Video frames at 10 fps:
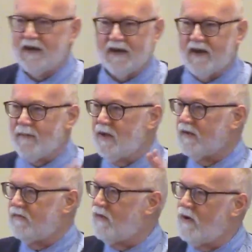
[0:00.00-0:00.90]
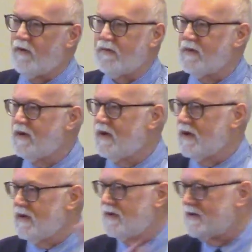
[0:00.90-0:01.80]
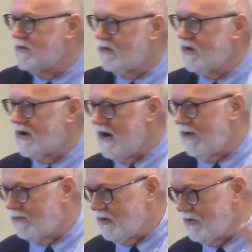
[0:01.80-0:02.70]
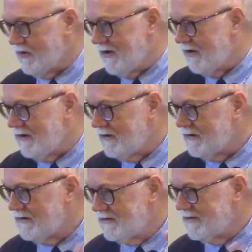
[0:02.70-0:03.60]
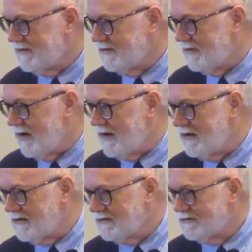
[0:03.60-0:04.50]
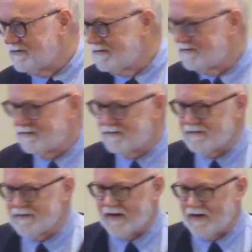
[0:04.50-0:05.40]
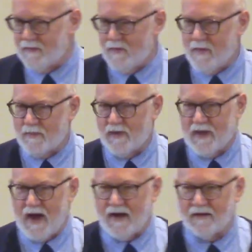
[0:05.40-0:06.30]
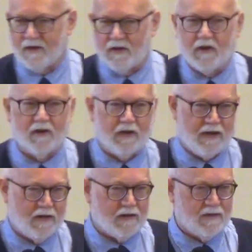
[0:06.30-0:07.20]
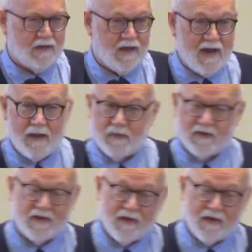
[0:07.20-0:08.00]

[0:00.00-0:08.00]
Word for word: give me your phone, we're going to help you here right? I can remember that clearly. And that wasn't the